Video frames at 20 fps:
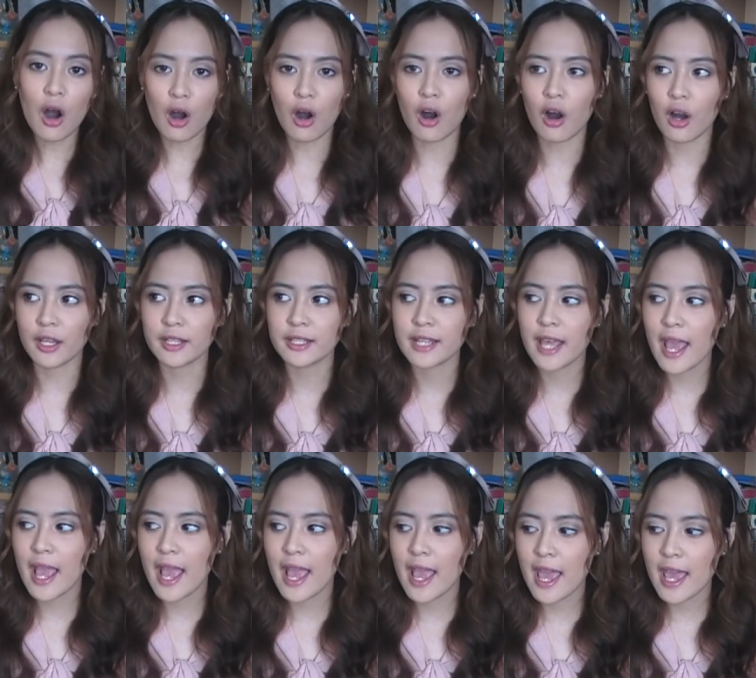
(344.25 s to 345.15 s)
on,
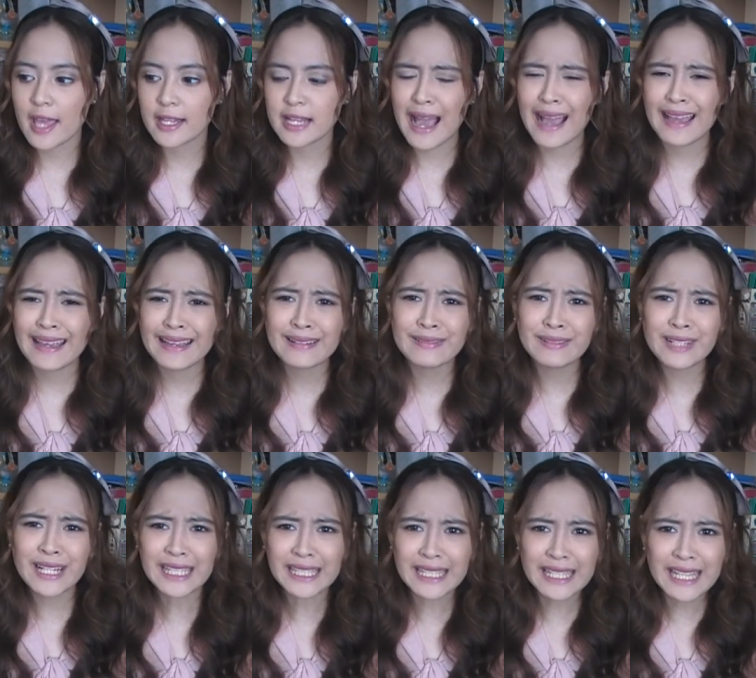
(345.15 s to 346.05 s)
and I
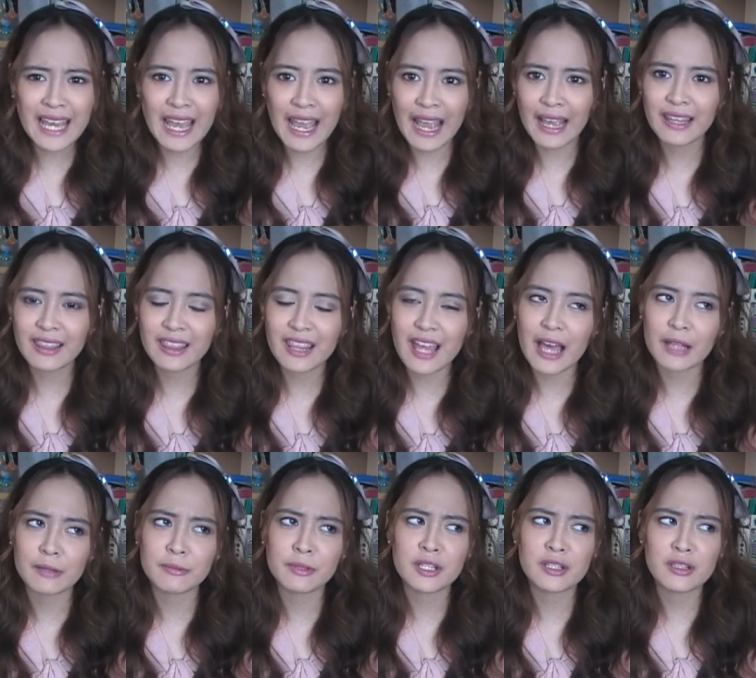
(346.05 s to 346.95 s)
really hate
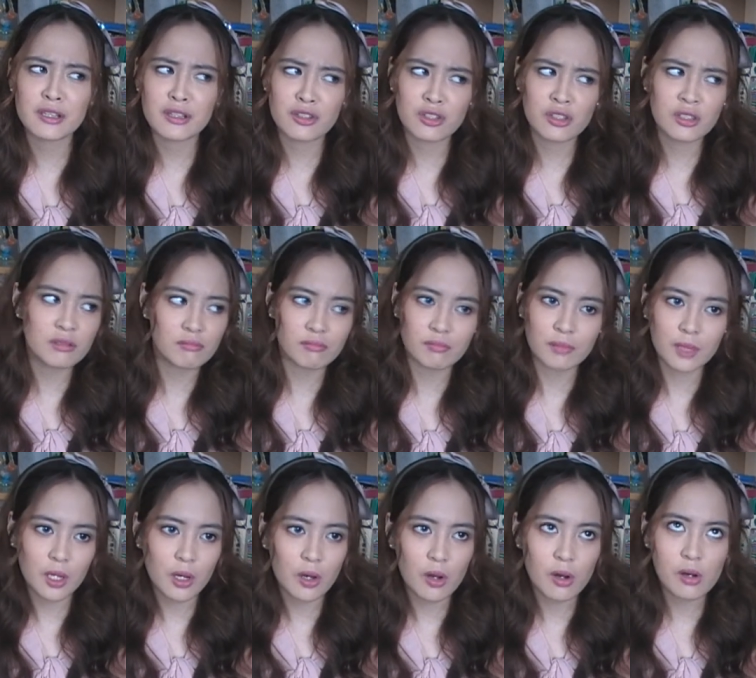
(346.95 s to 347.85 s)
that because I should
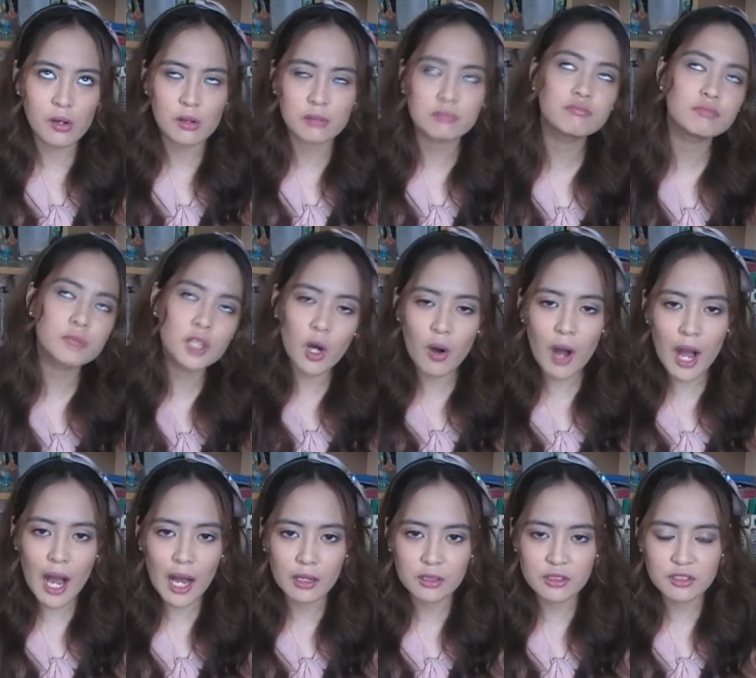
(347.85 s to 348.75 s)
go
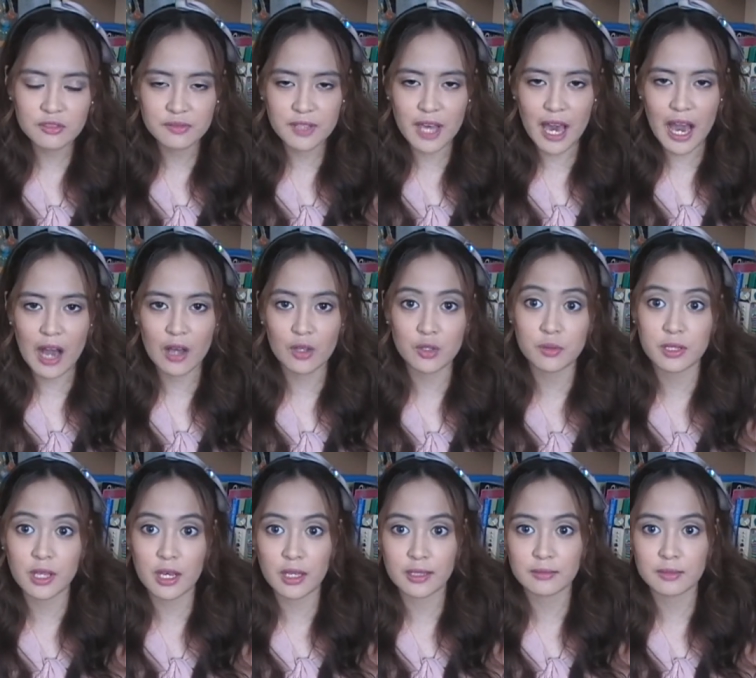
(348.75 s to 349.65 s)
out of the house
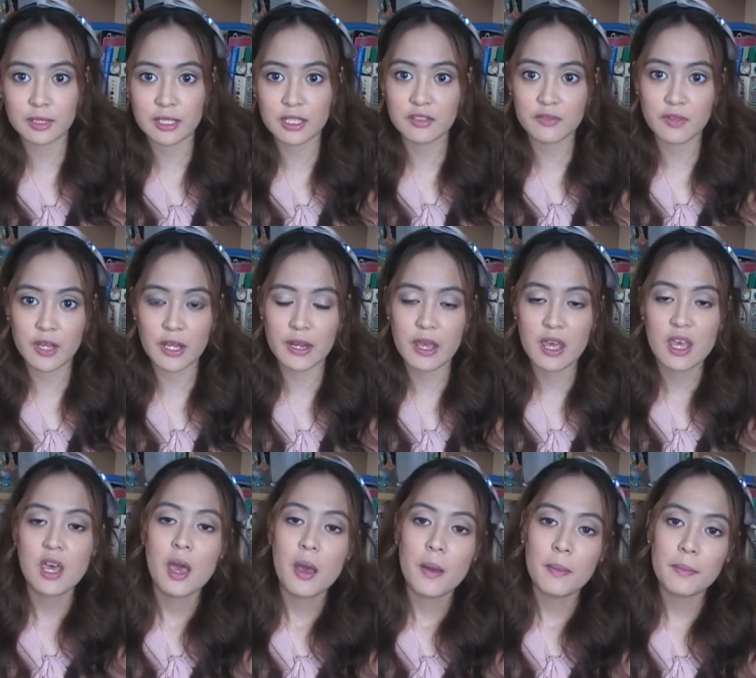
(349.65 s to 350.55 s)
without even
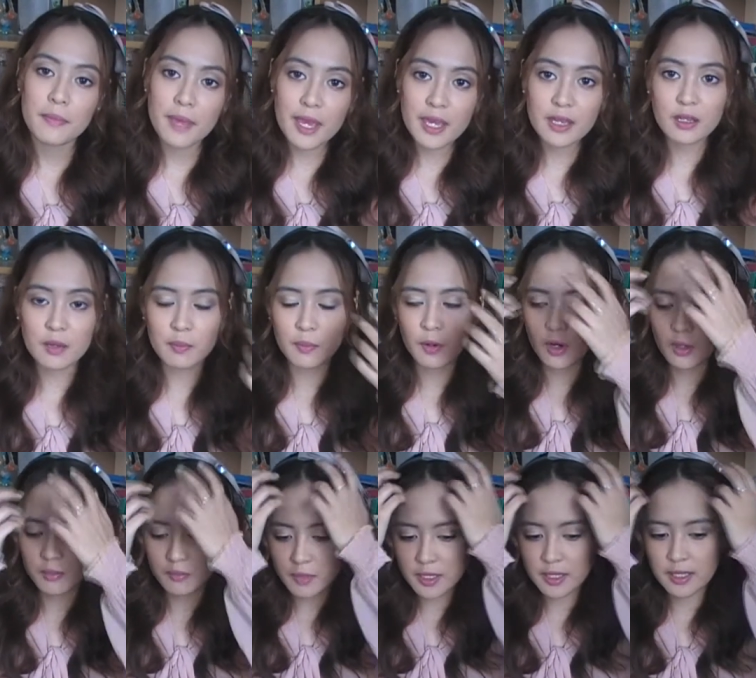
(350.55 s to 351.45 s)
makeup
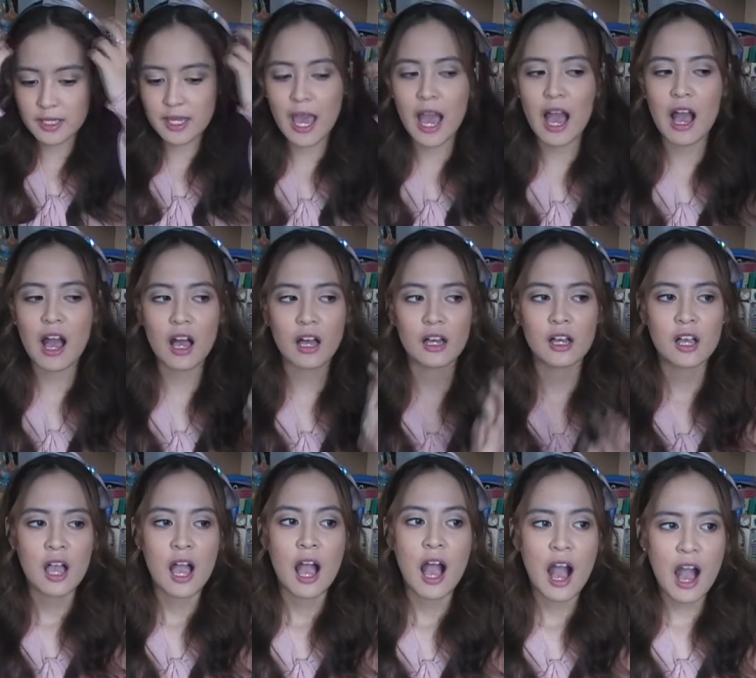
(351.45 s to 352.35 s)
on. But yeah,
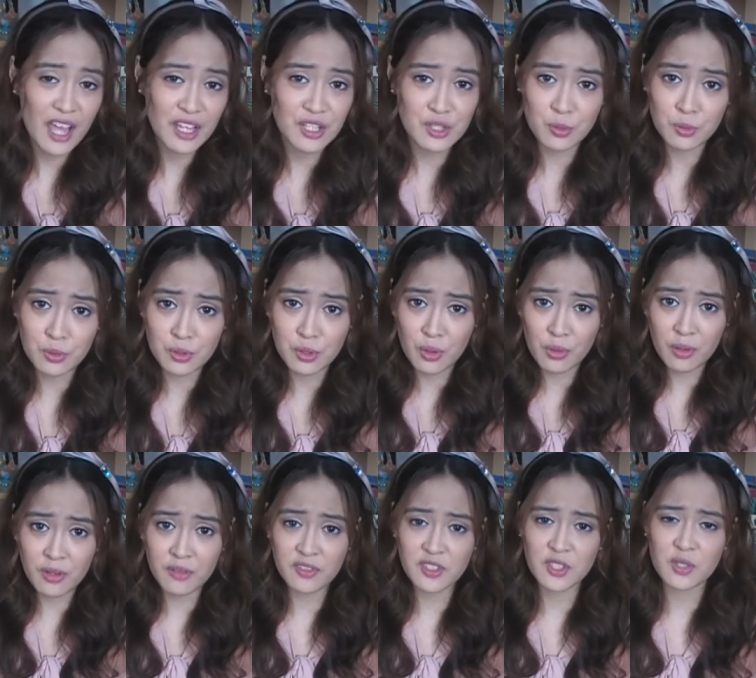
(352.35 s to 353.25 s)
I don't know
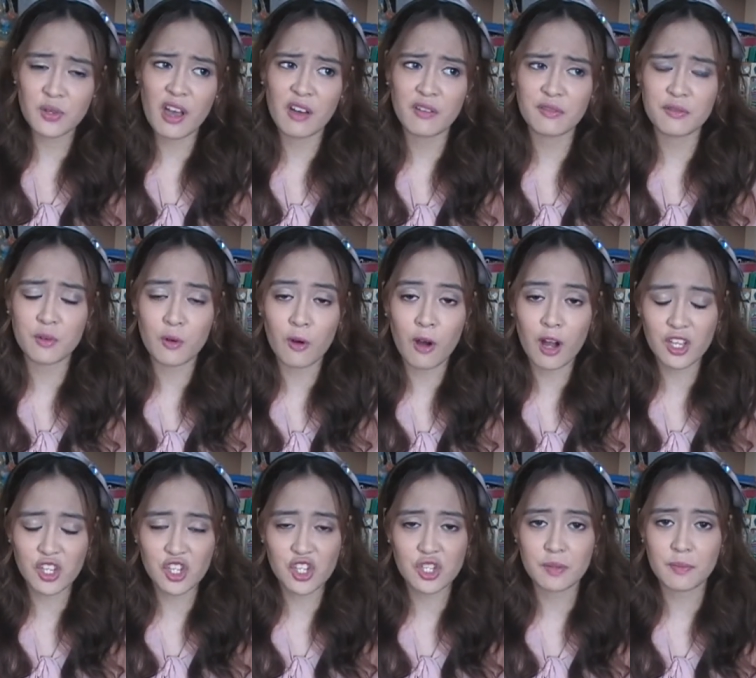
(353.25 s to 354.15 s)
if you have
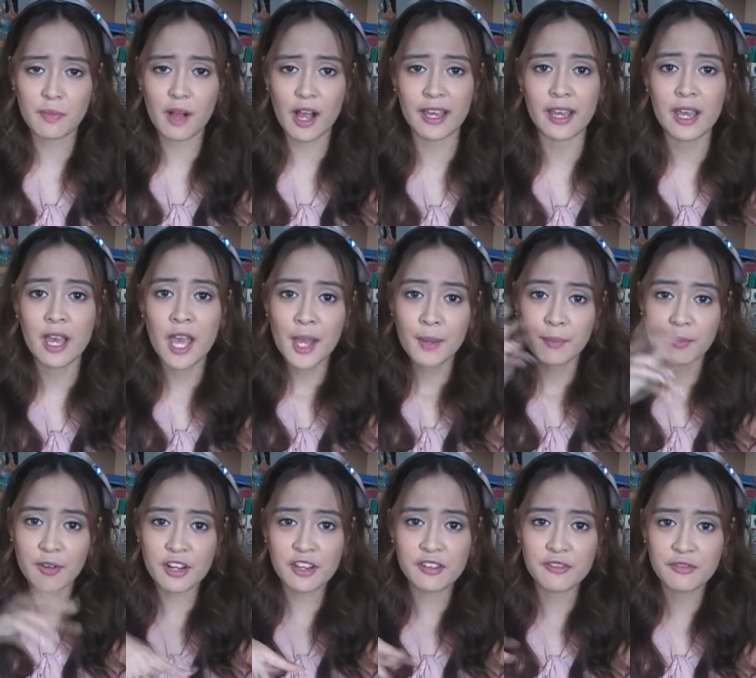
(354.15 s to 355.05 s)
watched my
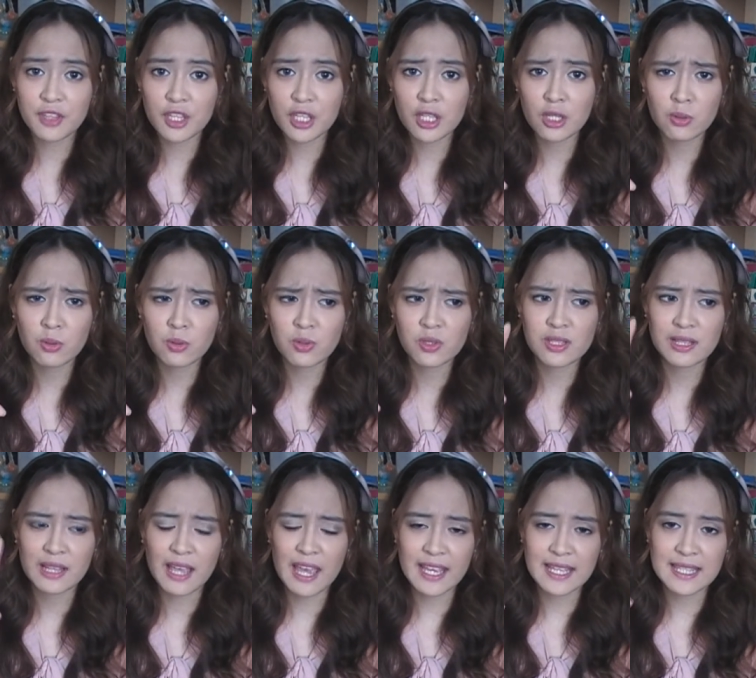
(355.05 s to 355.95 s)

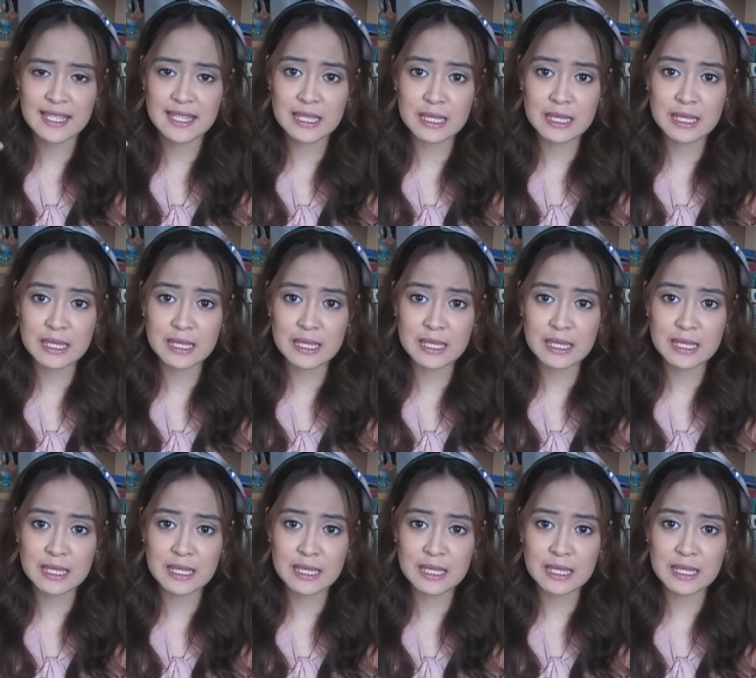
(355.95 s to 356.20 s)
previews like